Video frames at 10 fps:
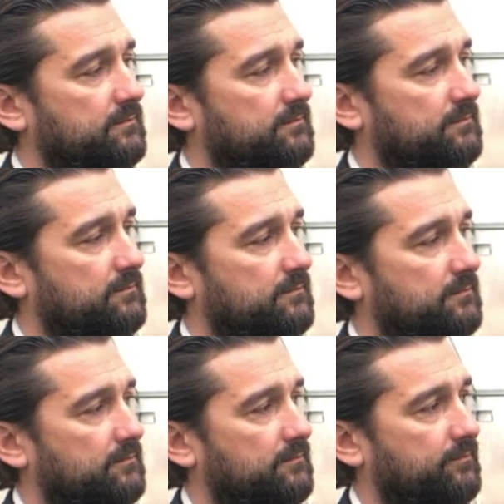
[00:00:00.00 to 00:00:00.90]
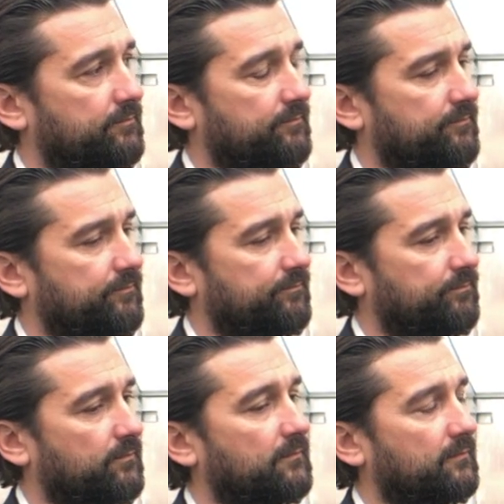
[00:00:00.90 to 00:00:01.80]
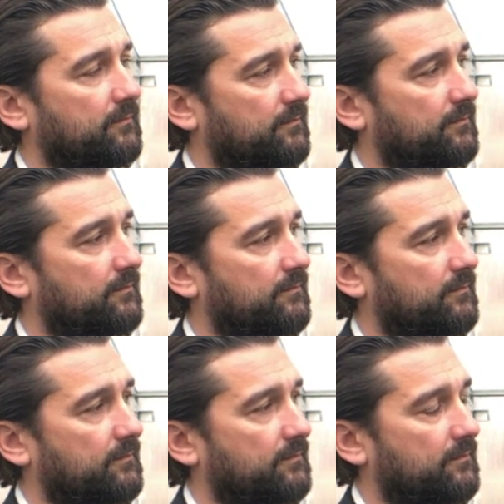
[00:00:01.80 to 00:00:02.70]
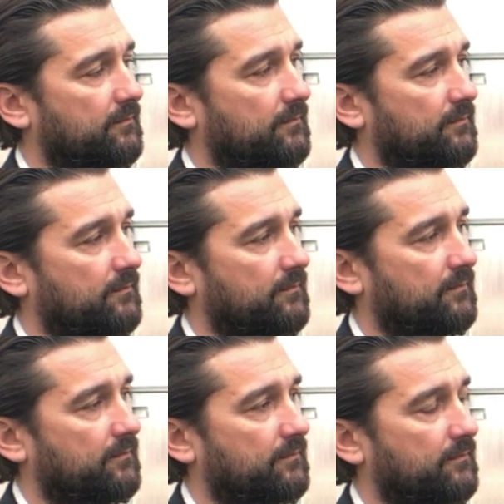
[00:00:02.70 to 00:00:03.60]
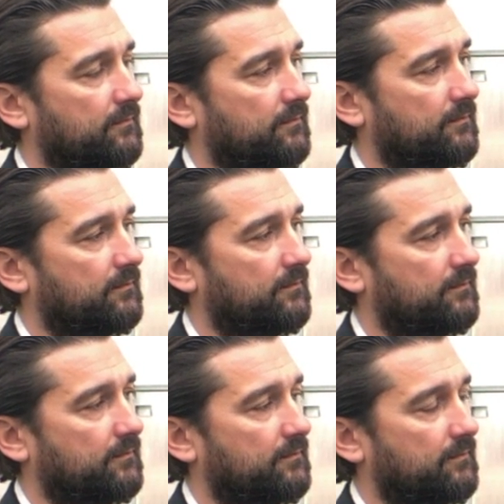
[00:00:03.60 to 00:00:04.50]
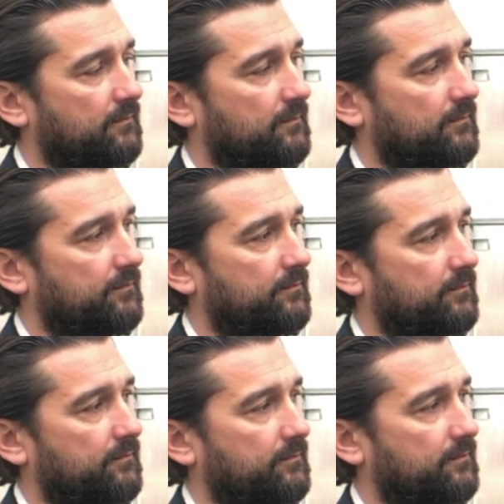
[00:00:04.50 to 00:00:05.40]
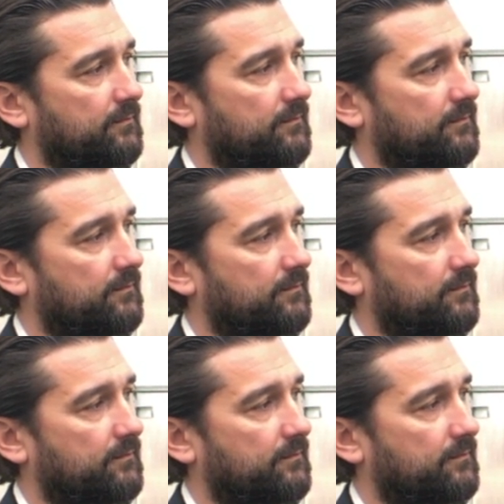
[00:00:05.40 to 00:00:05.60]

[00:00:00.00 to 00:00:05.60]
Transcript: This person isn't speaking.